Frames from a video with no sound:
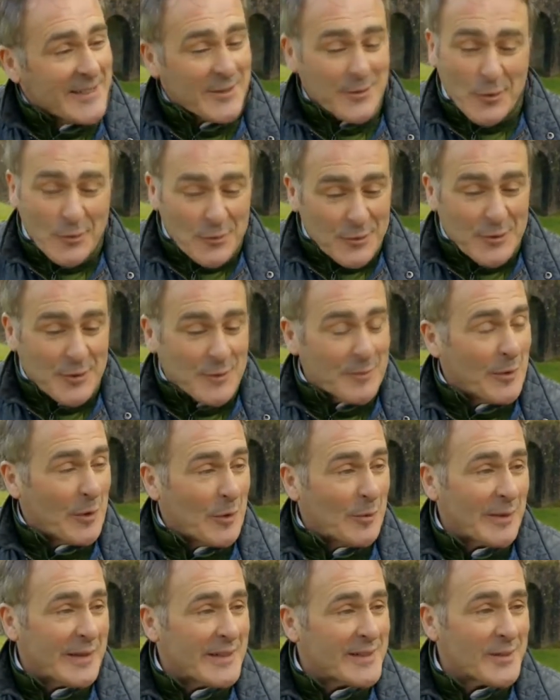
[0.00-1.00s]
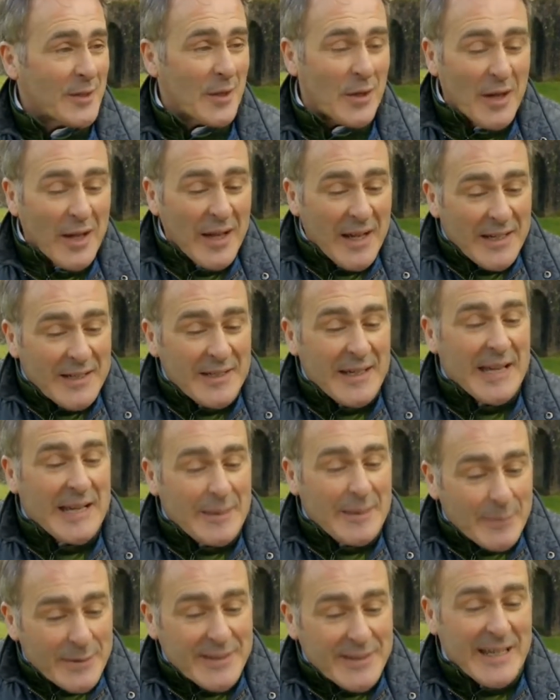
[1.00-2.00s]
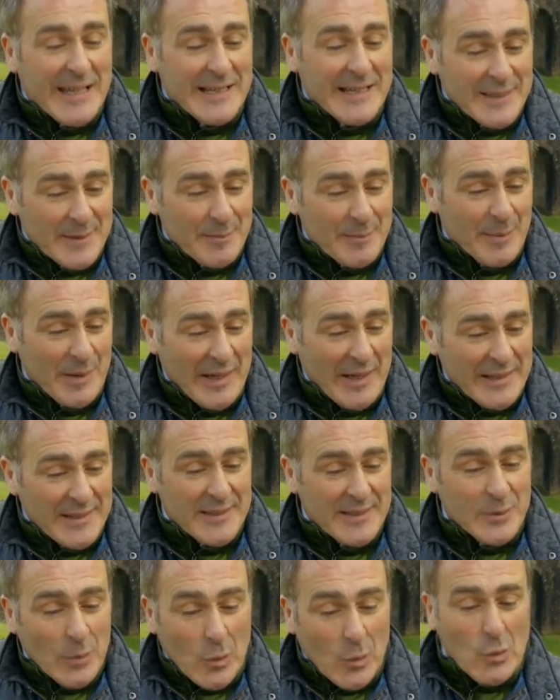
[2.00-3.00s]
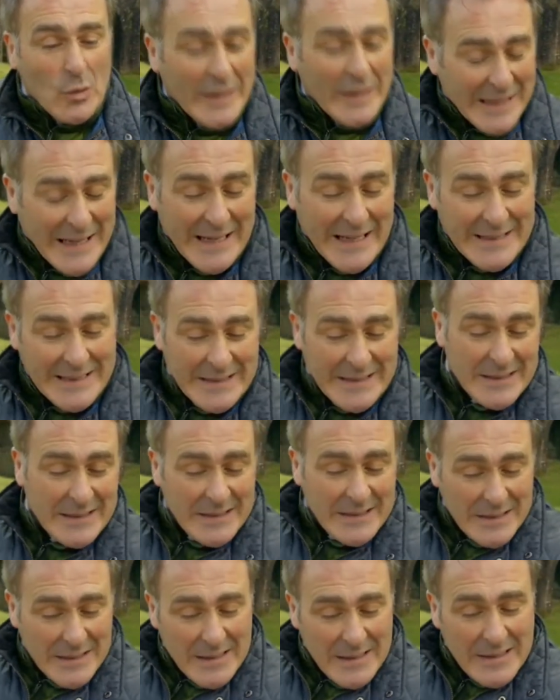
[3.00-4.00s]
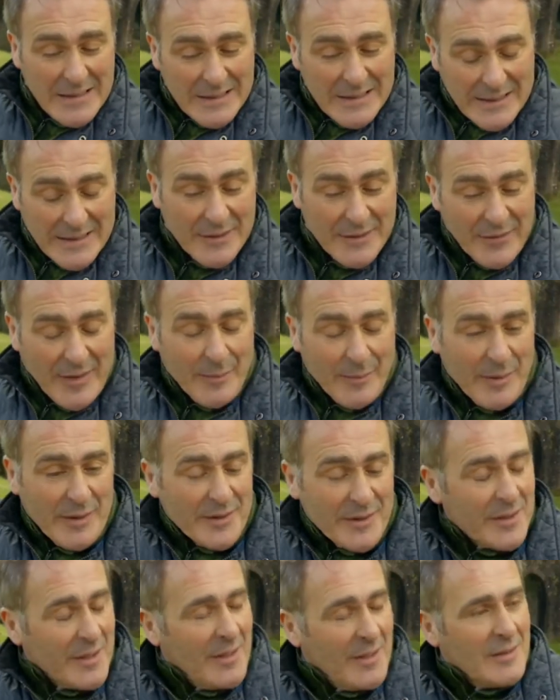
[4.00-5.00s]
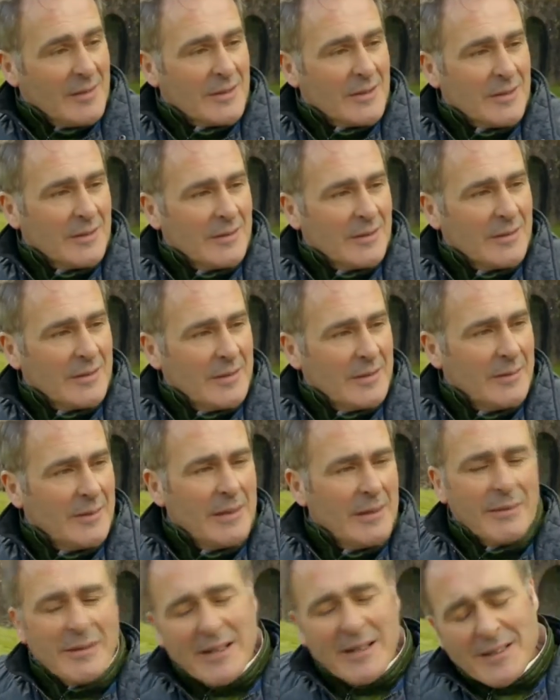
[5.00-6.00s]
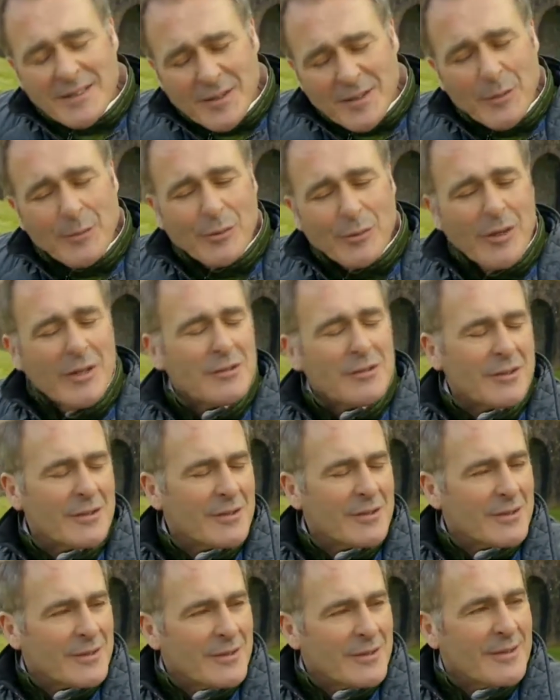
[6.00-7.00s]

It's not just yeah. a book, but it's got names, dates, and places all connected to this fabulous castle. Yes, I mean, oh, that's so precious.